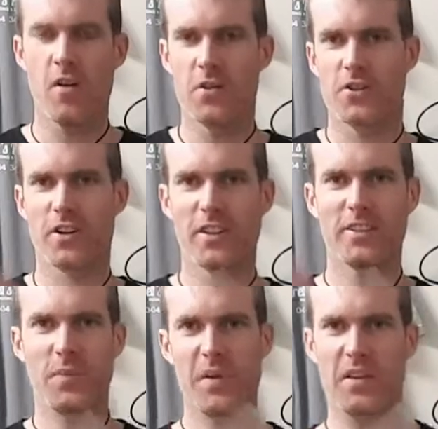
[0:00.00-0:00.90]
was struggling to
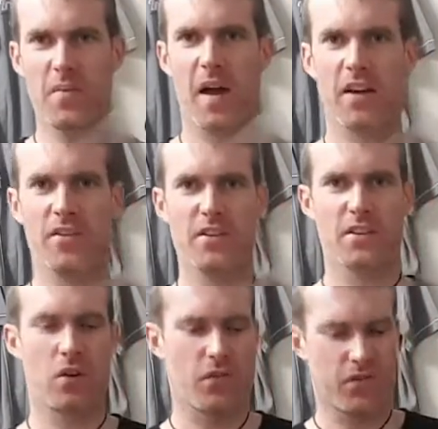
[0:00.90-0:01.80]
peel the back of this
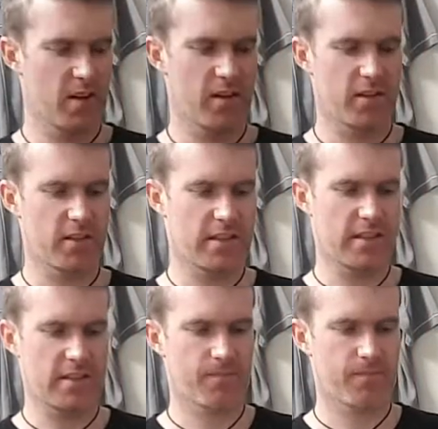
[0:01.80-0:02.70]
off.
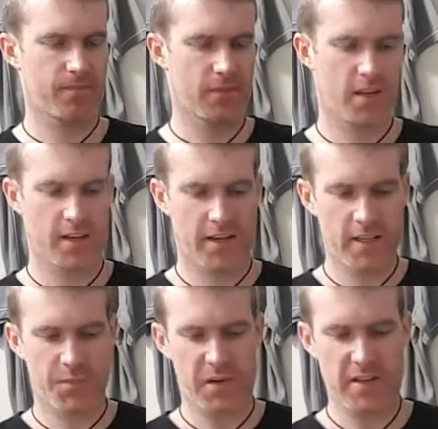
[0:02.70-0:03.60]

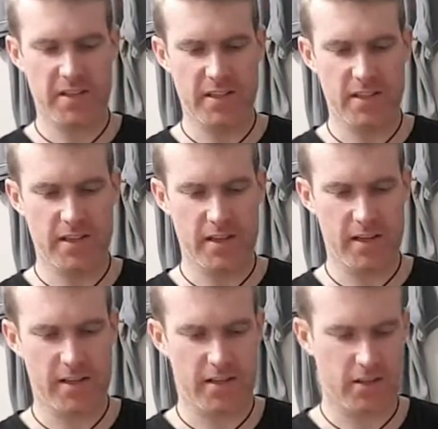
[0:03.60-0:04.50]
Gets printed and then
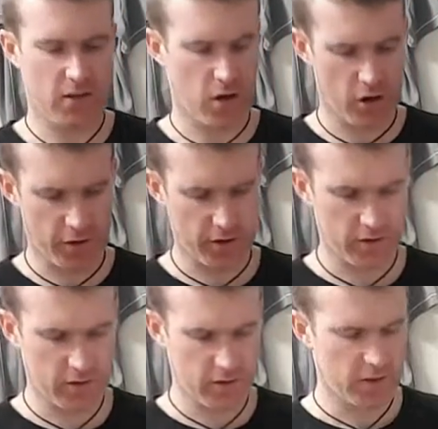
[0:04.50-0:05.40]
it's on
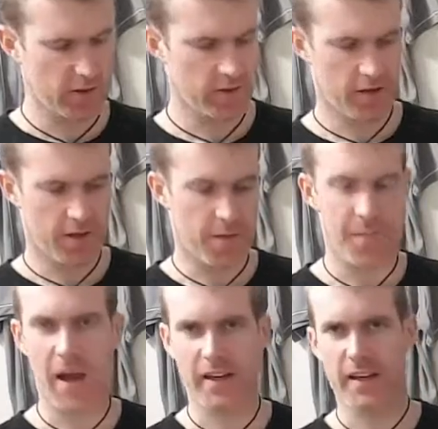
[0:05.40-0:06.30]
the
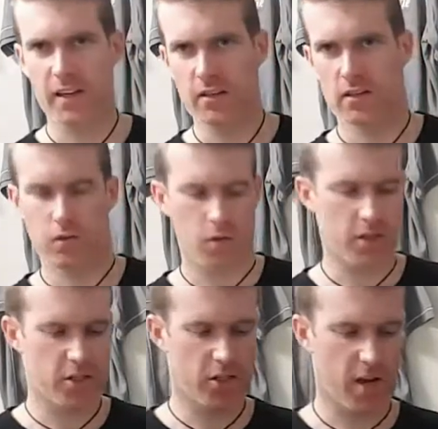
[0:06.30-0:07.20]
backing,
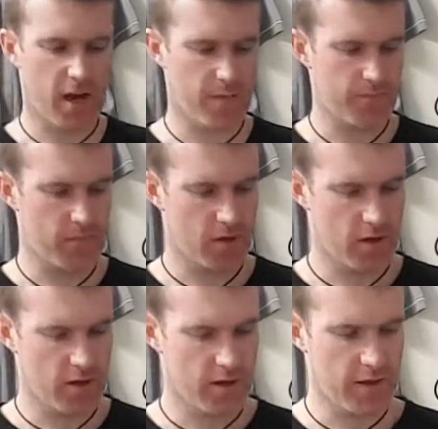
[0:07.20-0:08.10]
which then
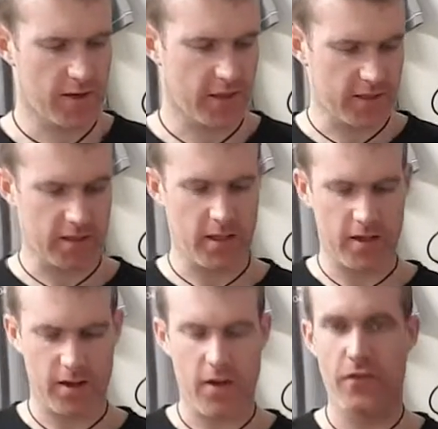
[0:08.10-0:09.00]
it gets
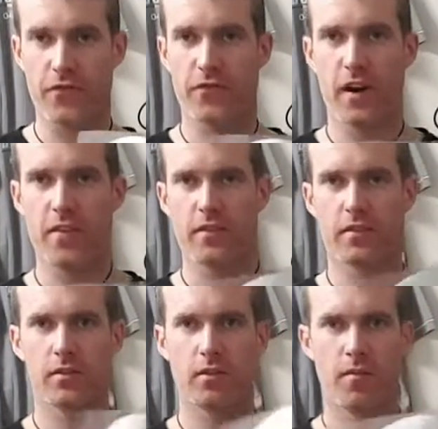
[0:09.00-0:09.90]
a front
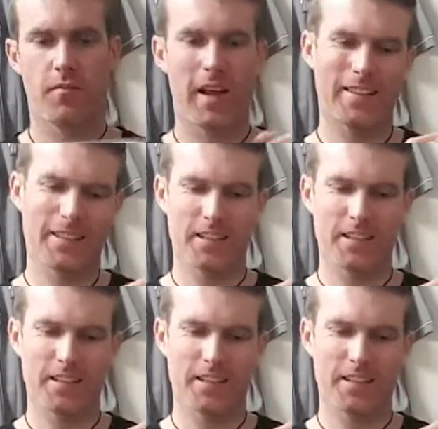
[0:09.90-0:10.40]
plastic